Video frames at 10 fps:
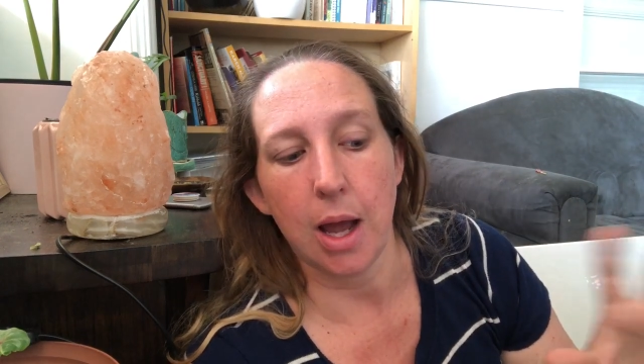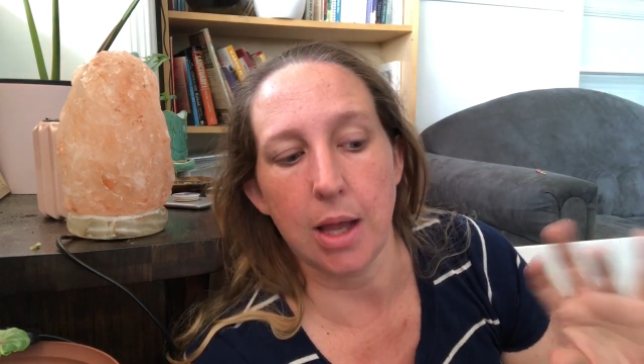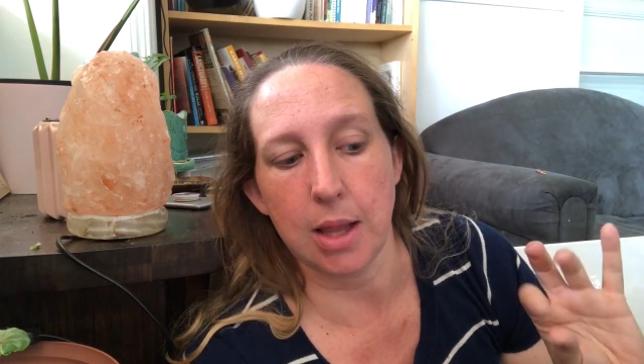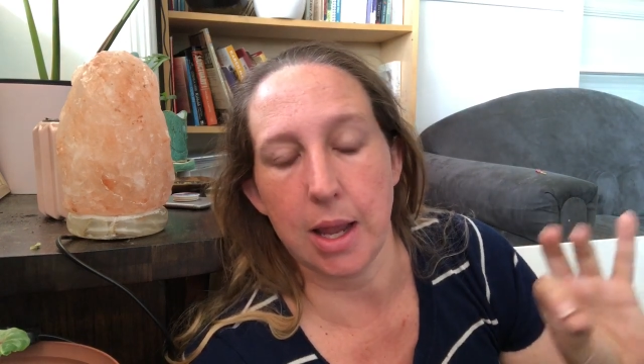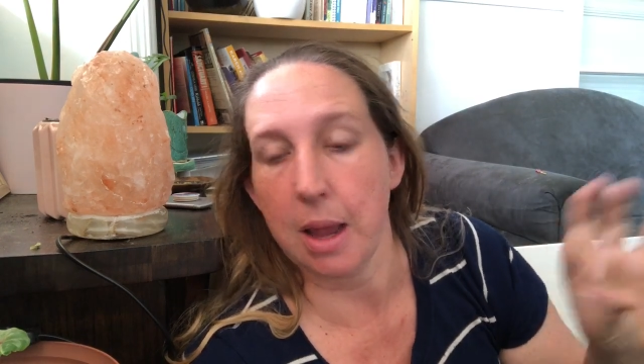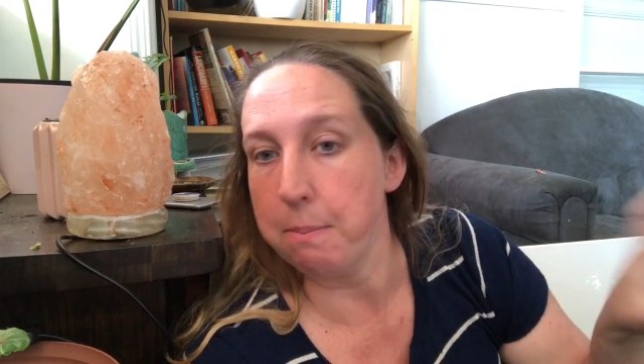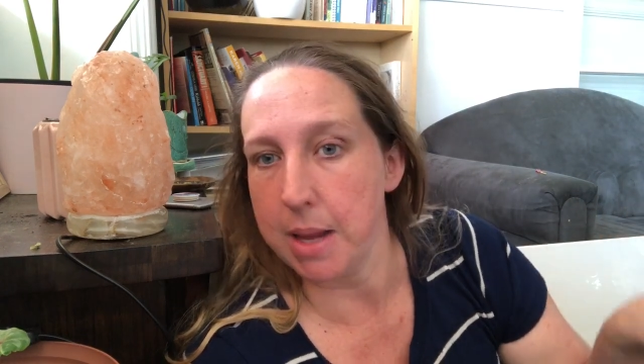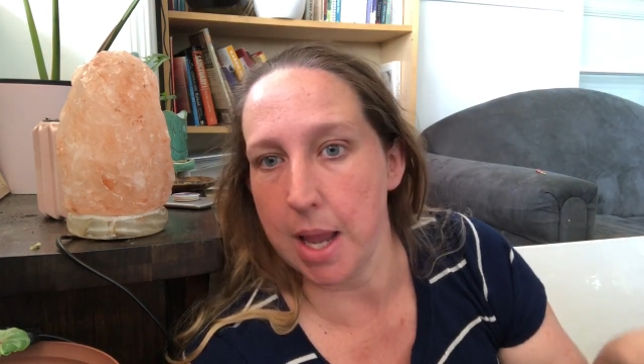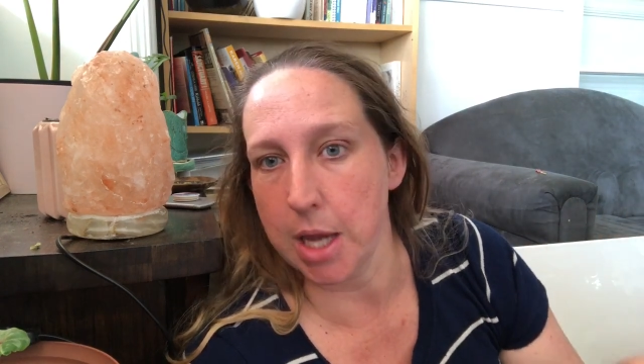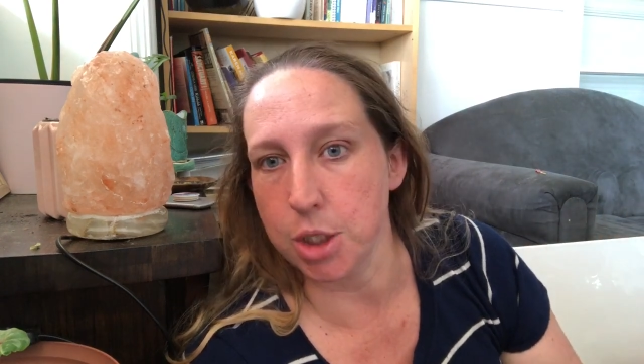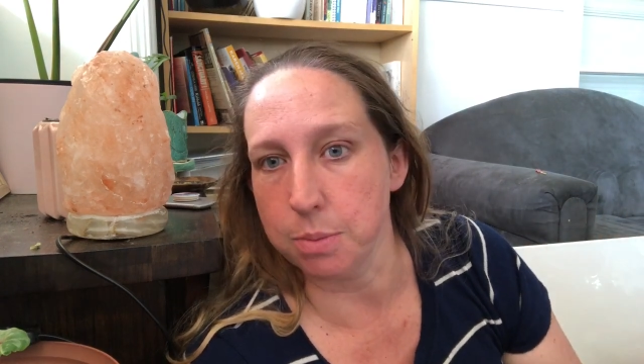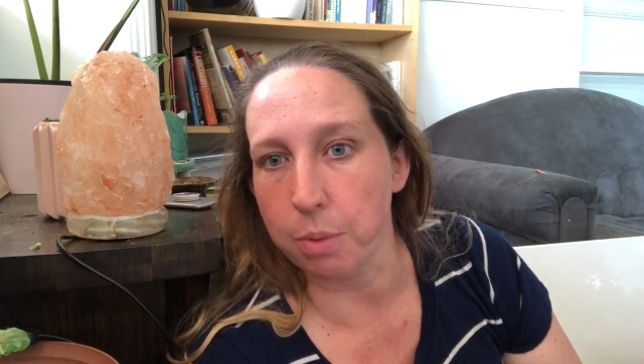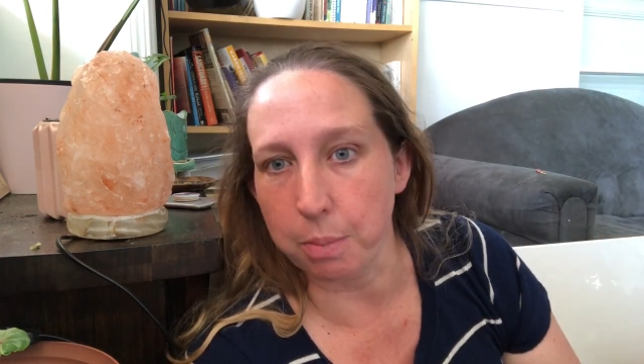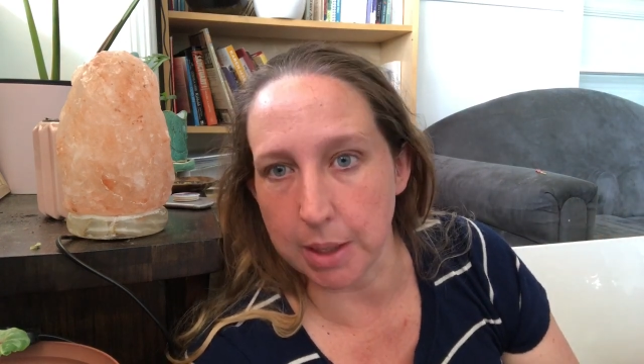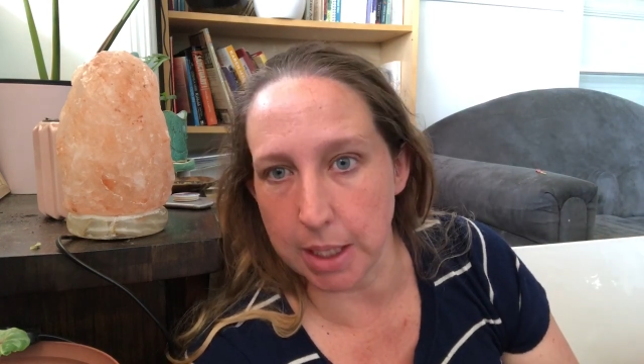a big Asian
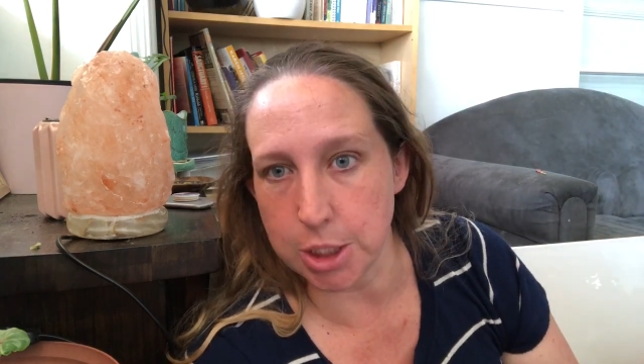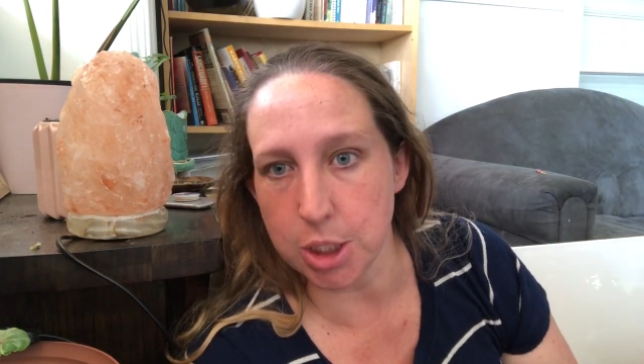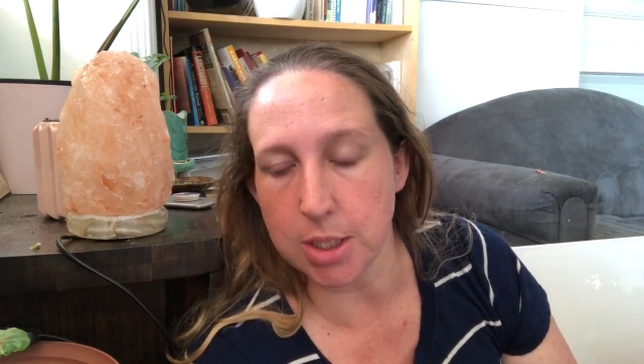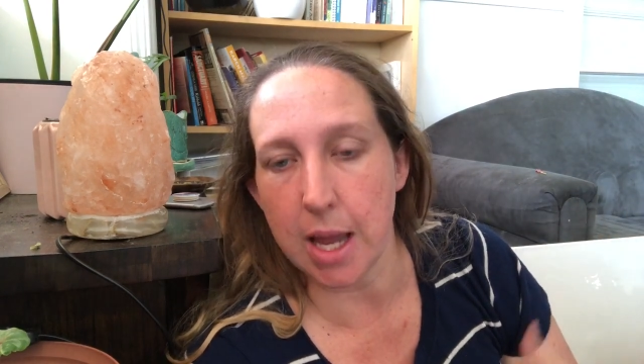population,